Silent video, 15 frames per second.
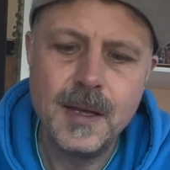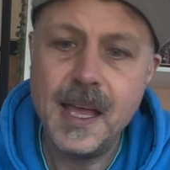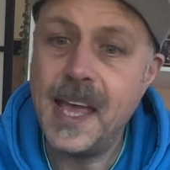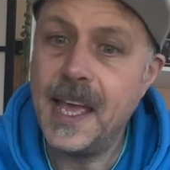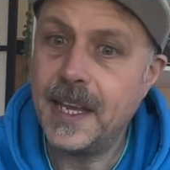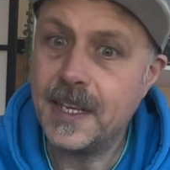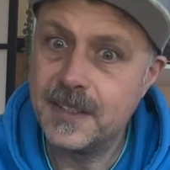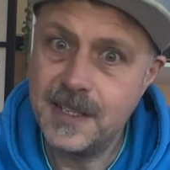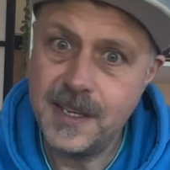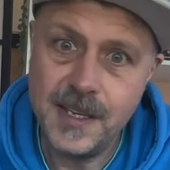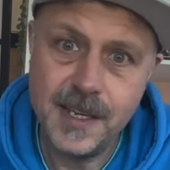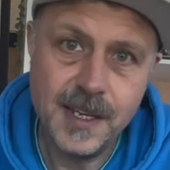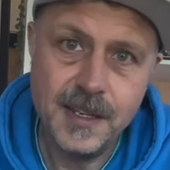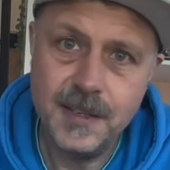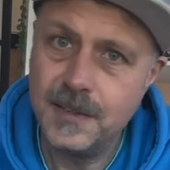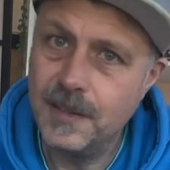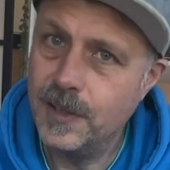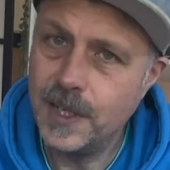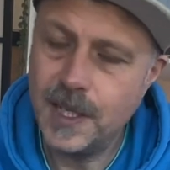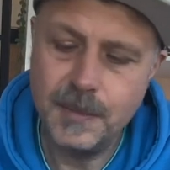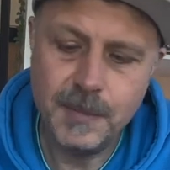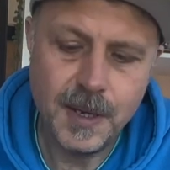Hector,
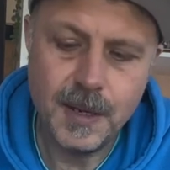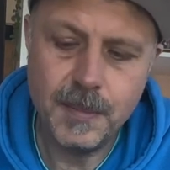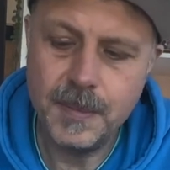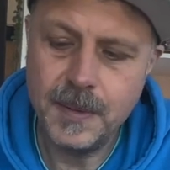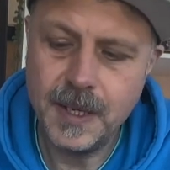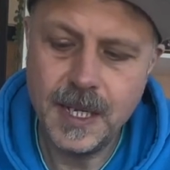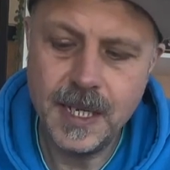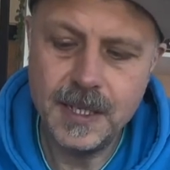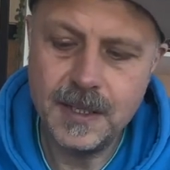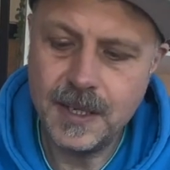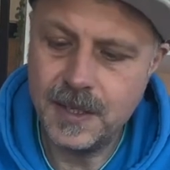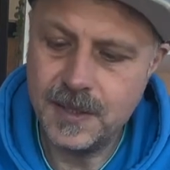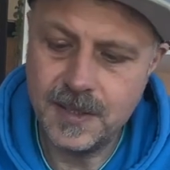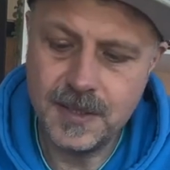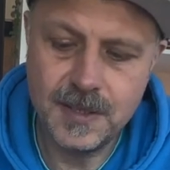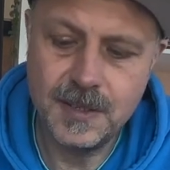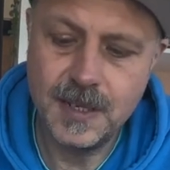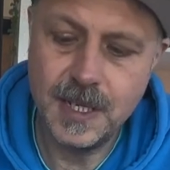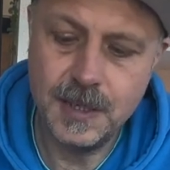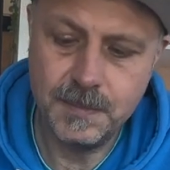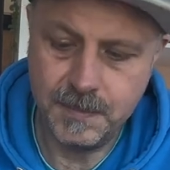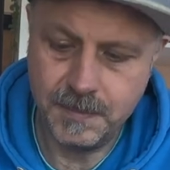look him up. He
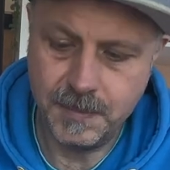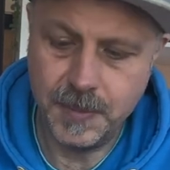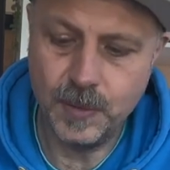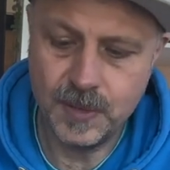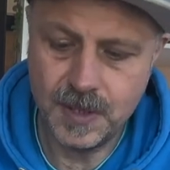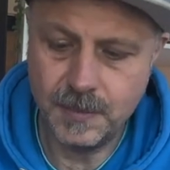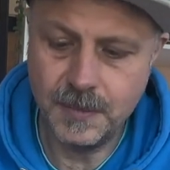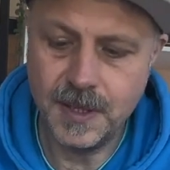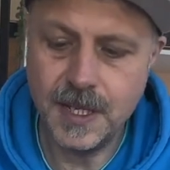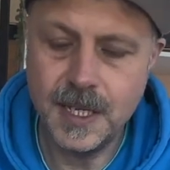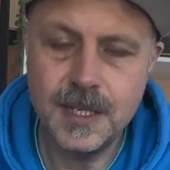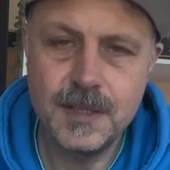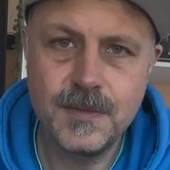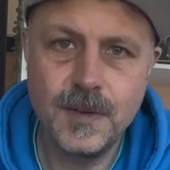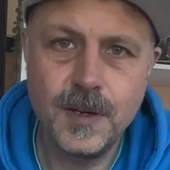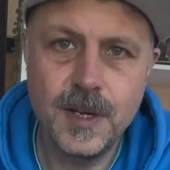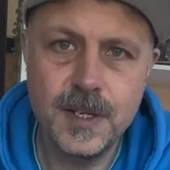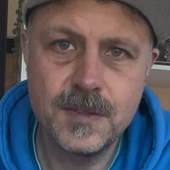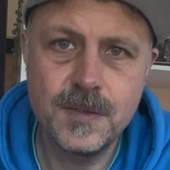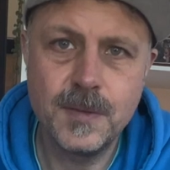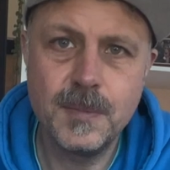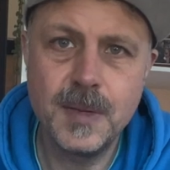built some of these
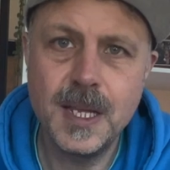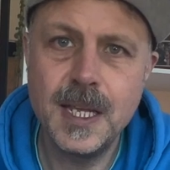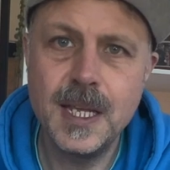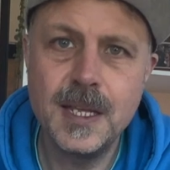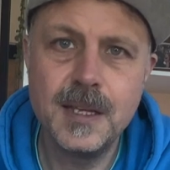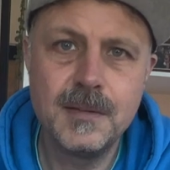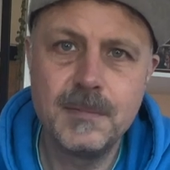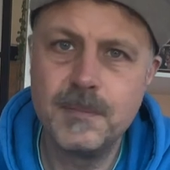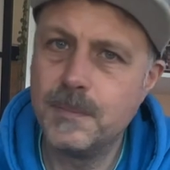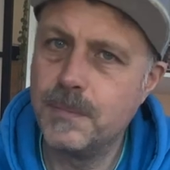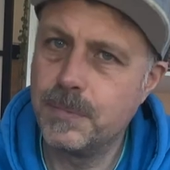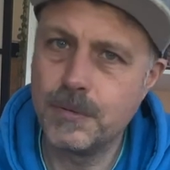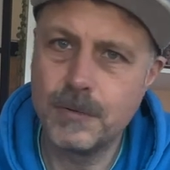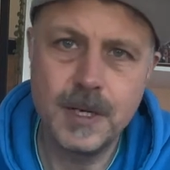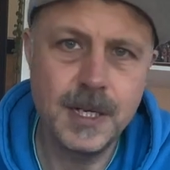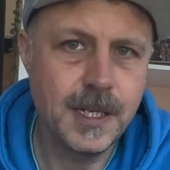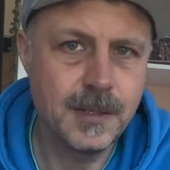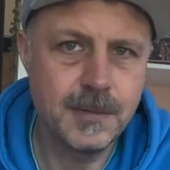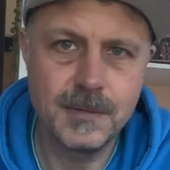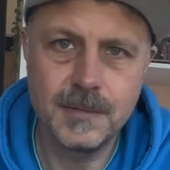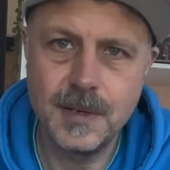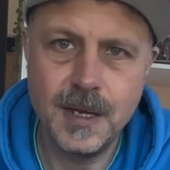flies for me.
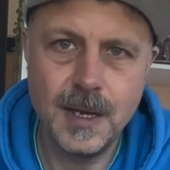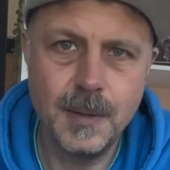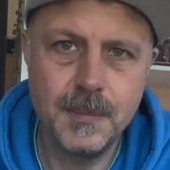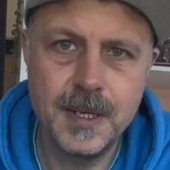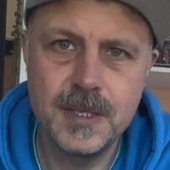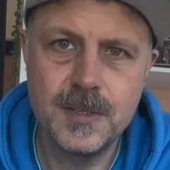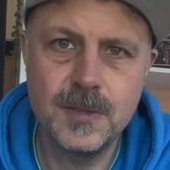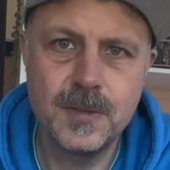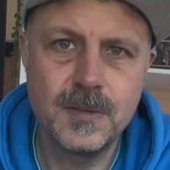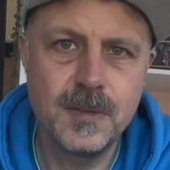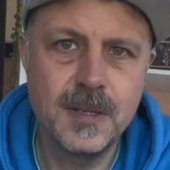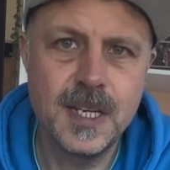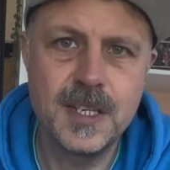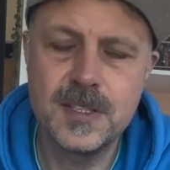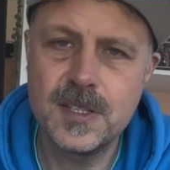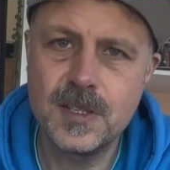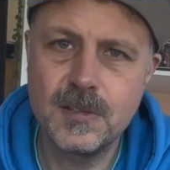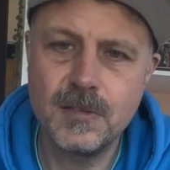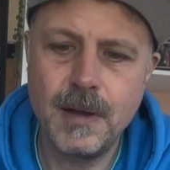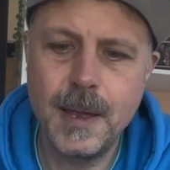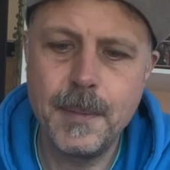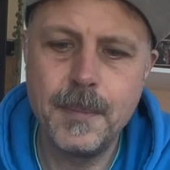Brilliant. He's on
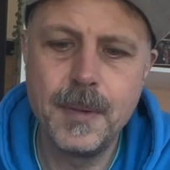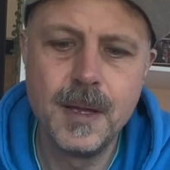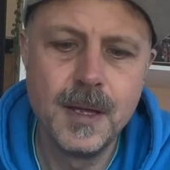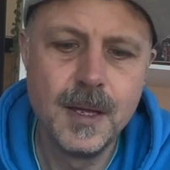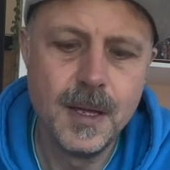Instagram.